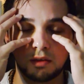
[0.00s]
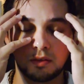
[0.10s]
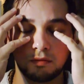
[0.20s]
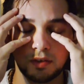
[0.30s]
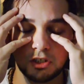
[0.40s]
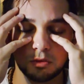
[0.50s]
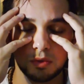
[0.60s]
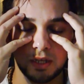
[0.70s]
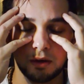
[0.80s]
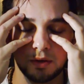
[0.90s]
the
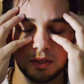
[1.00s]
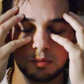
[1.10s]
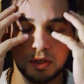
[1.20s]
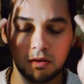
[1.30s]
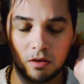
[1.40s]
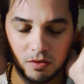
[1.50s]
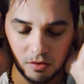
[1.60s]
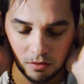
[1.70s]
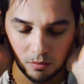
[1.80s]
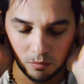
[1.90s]
visual areas, but it also